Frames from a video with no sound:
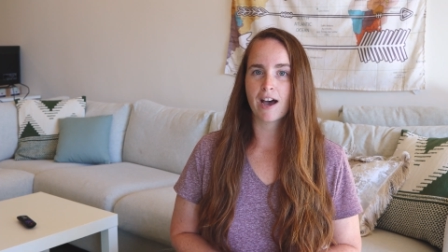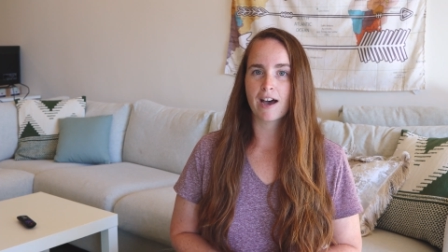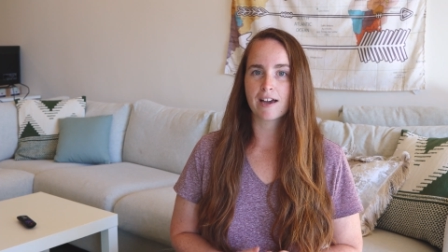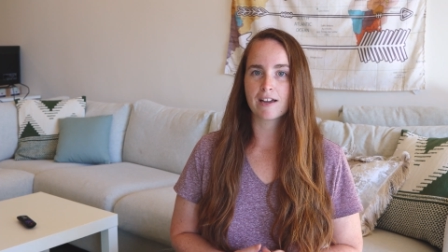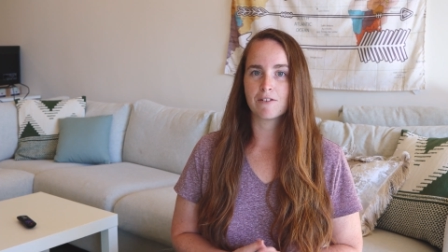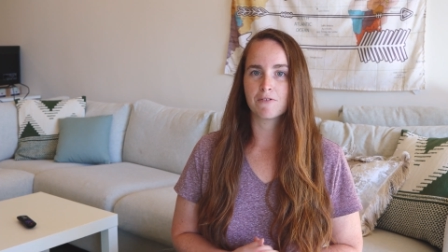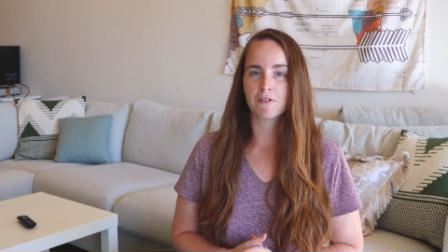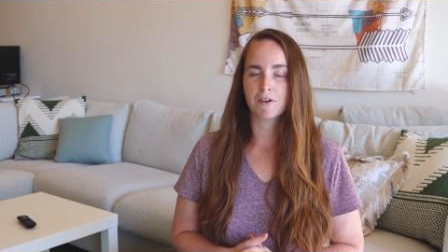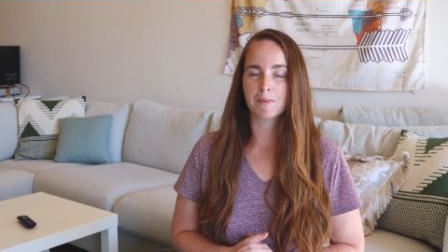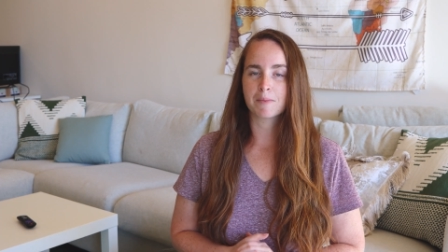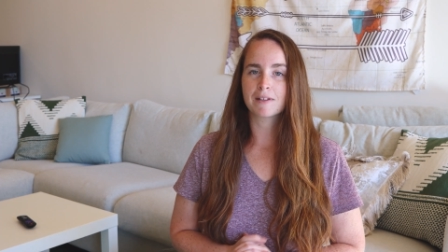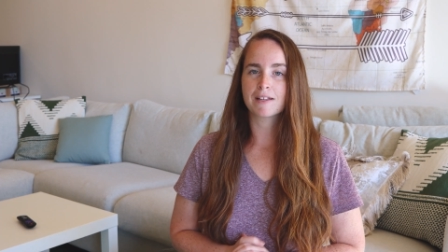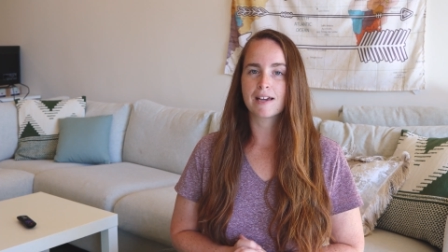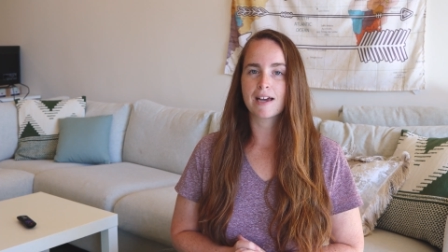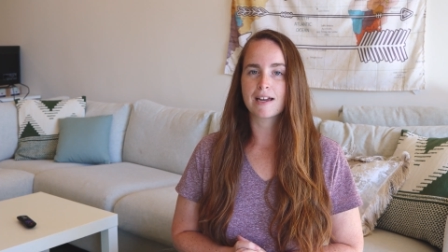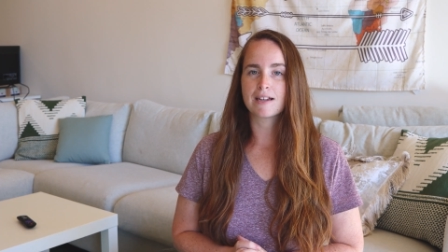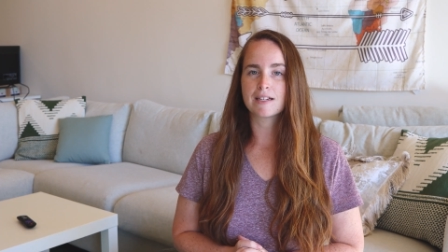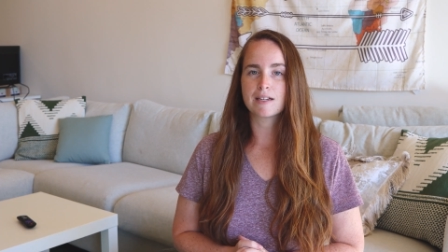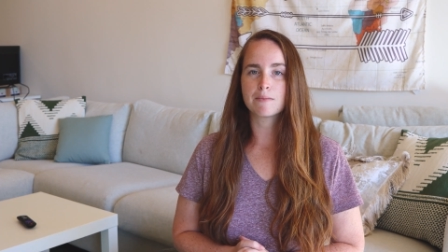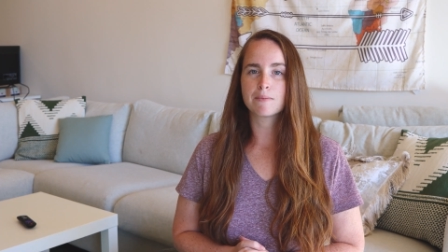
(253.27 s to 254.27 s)
I normally
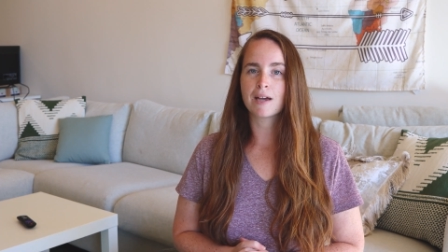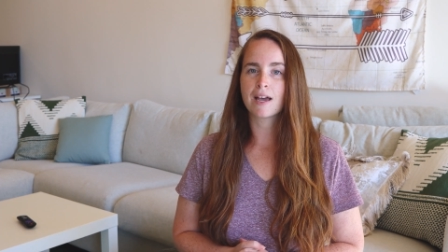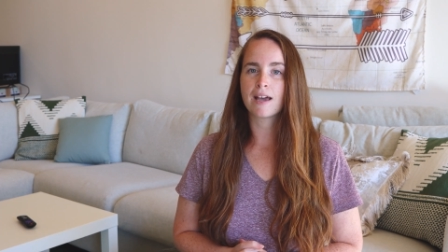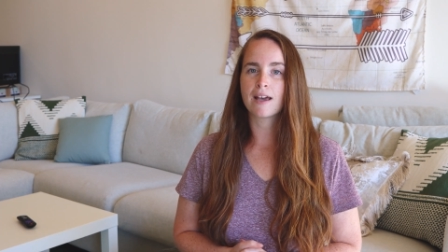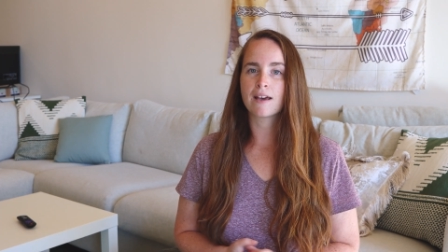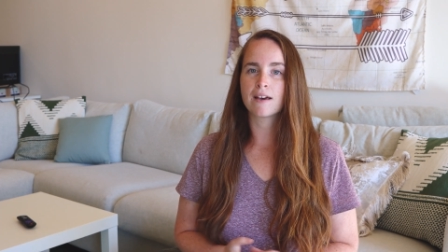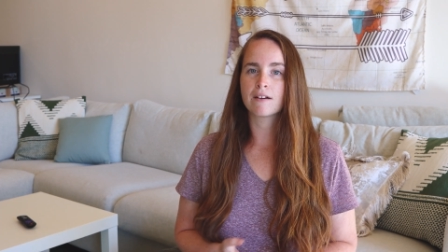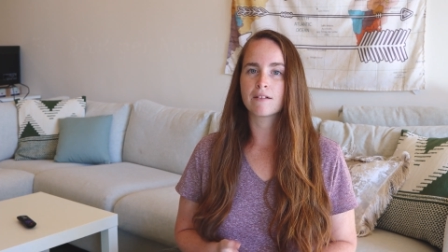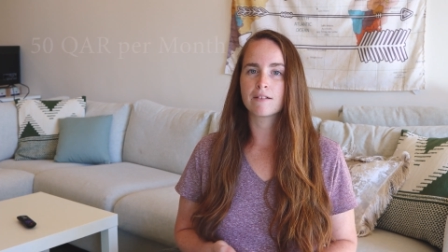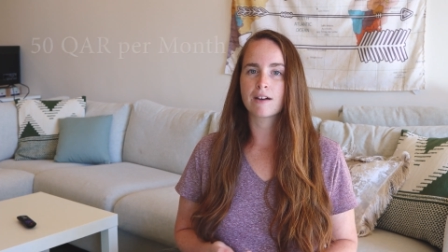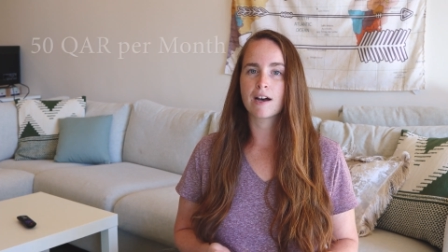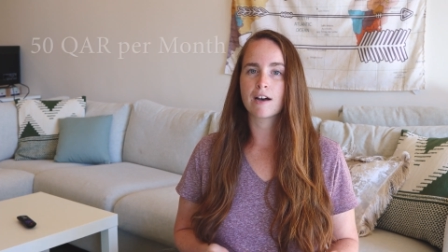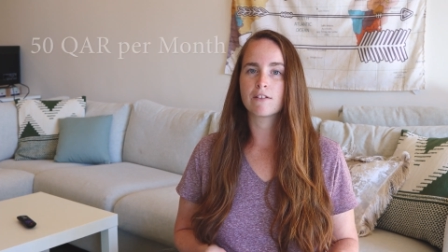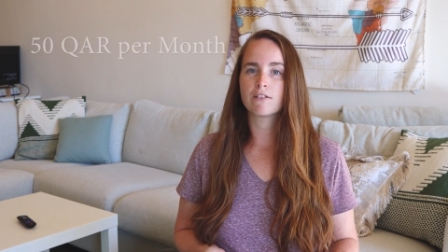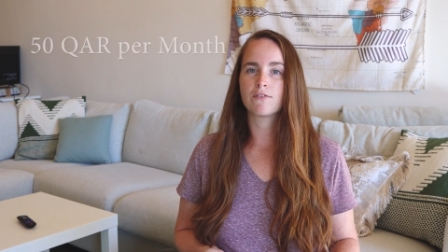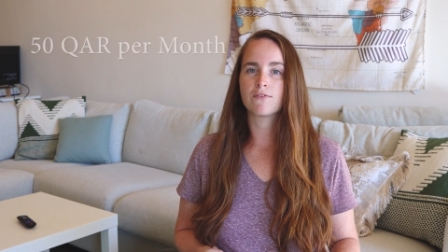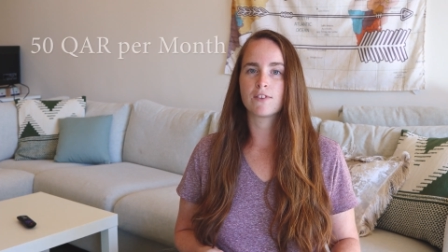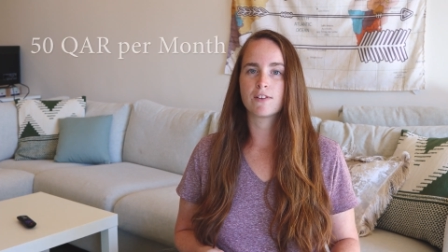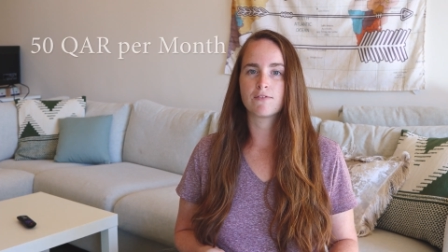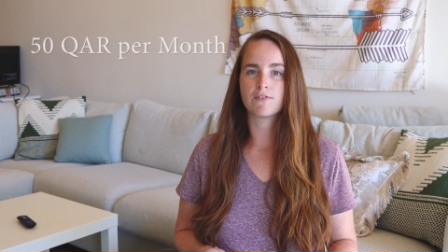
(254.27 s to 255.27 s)
end up paying
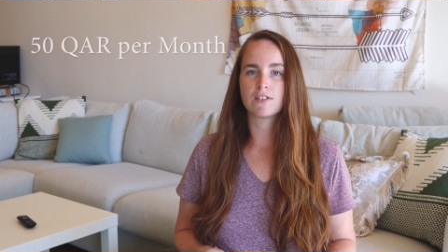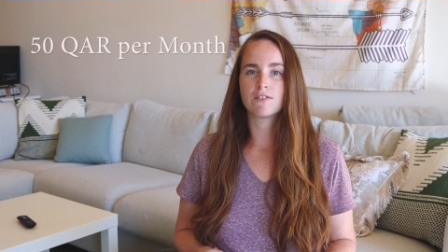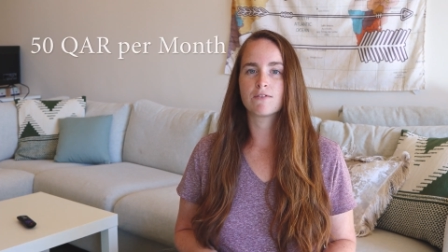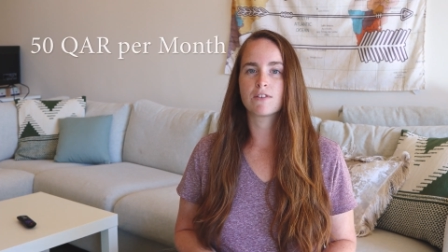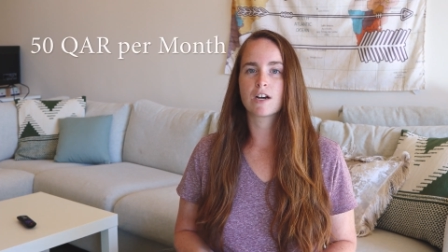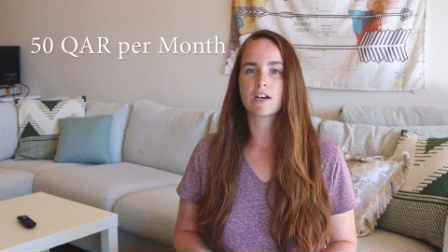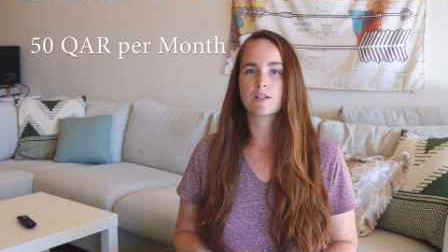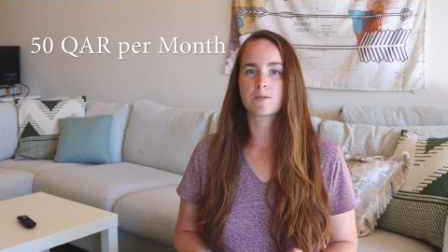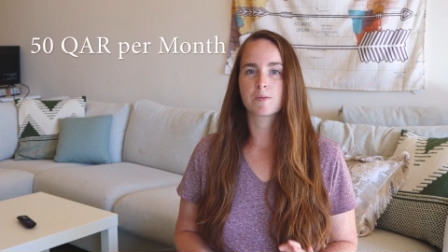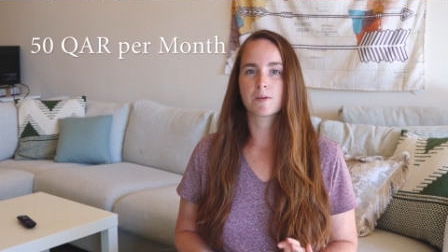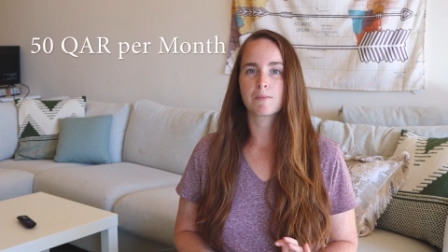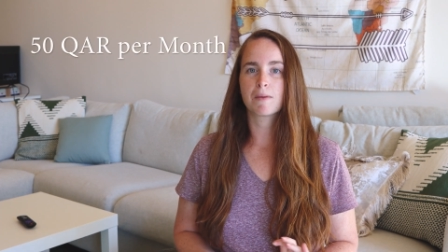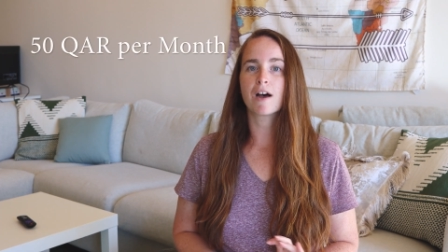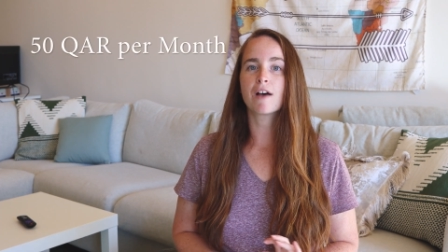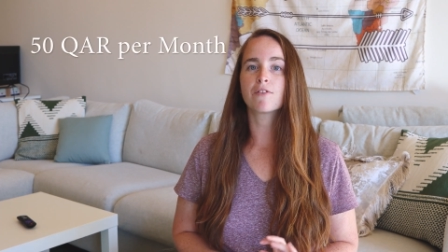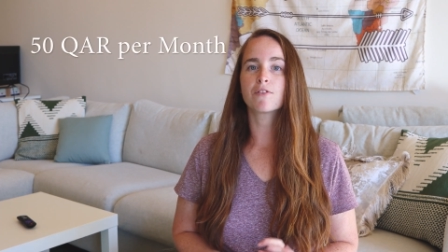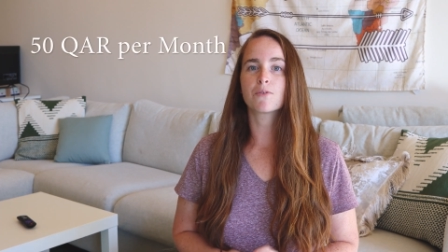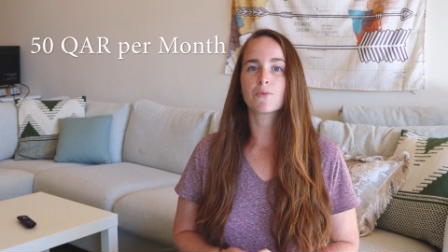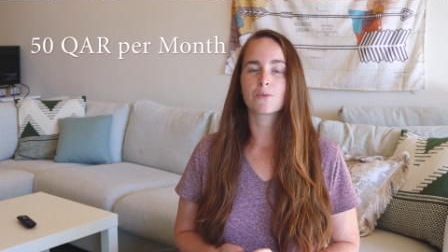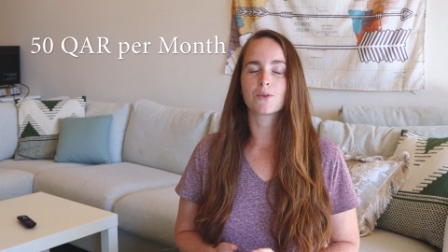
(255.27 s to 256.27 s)
around 50 reals per
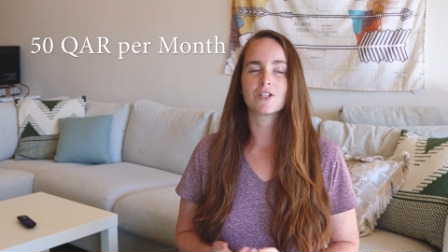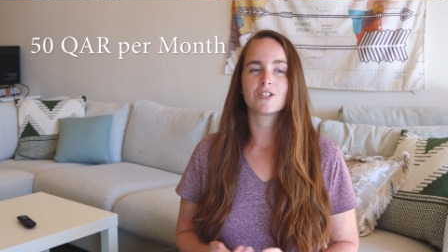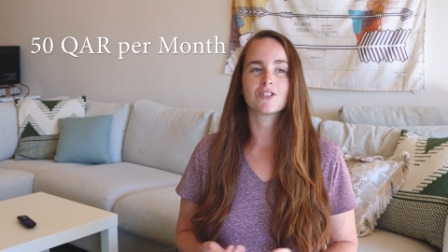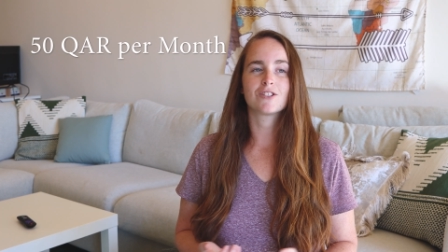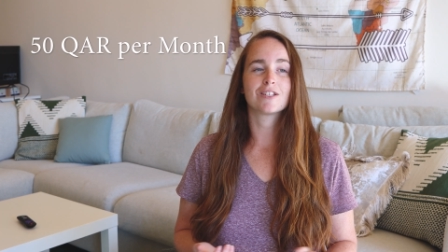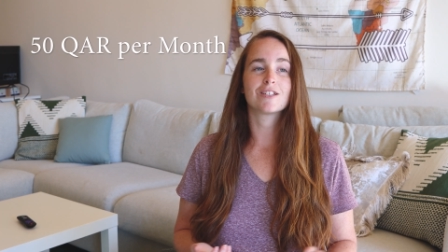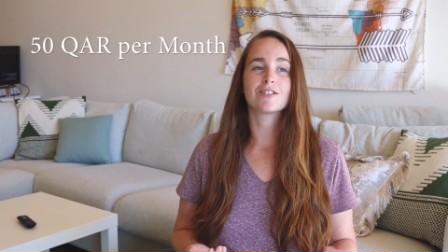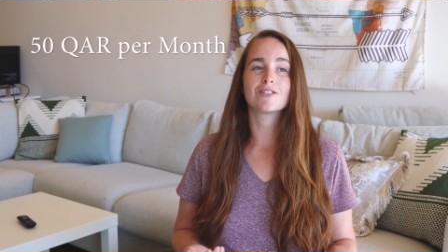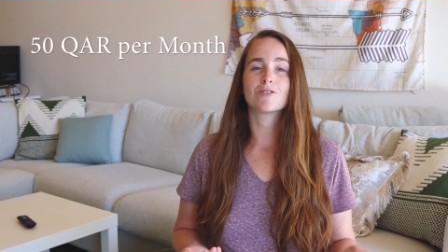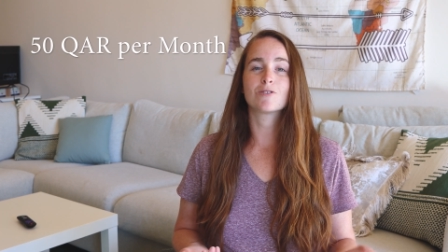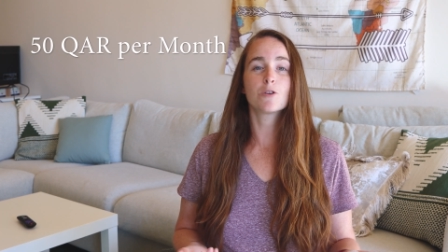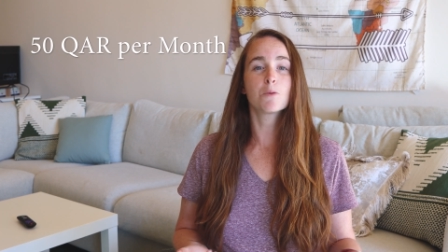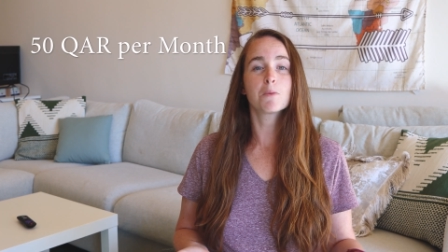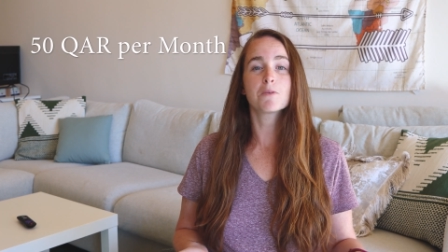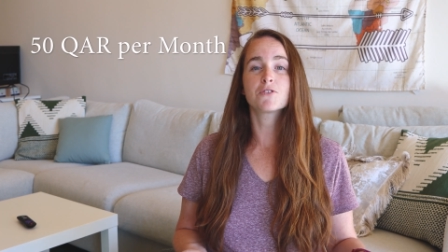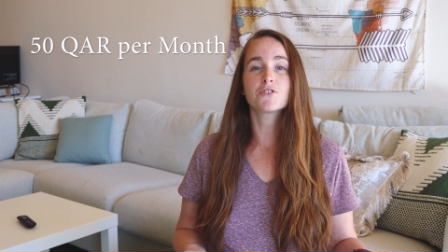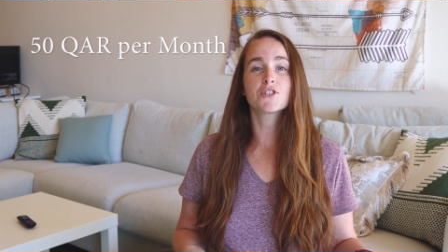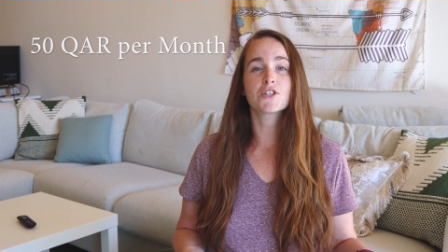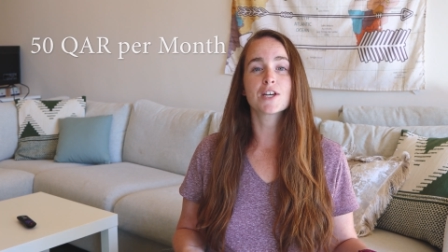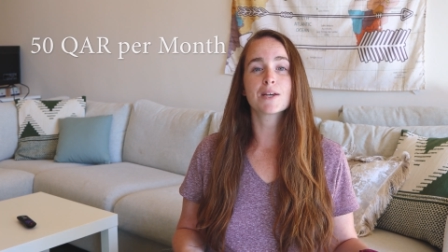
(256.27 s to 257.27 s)
month, which is
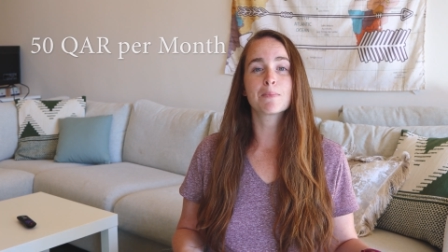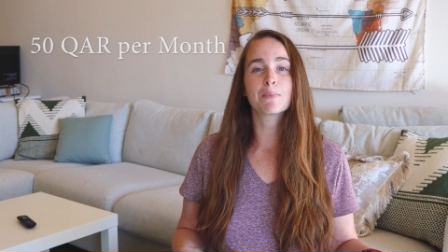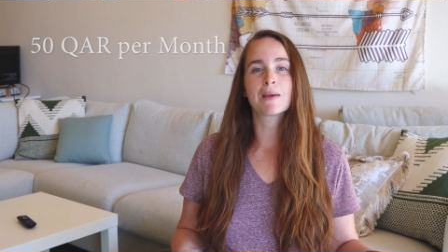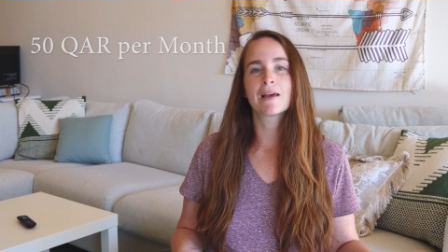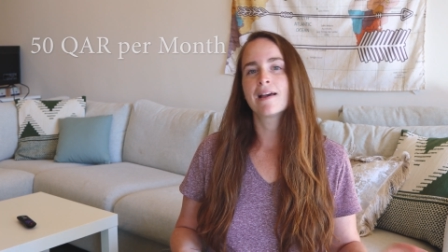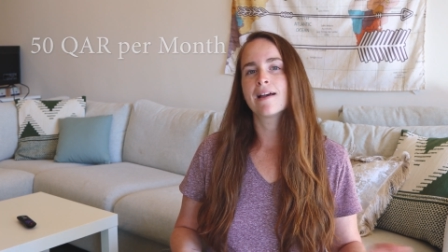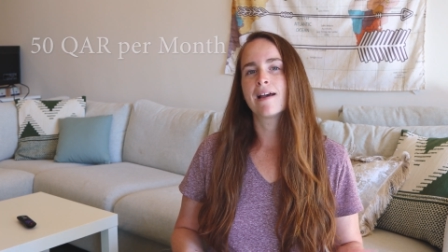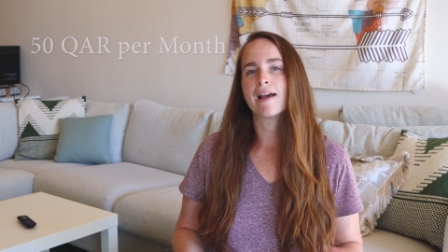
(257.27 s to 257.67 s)
super cheap,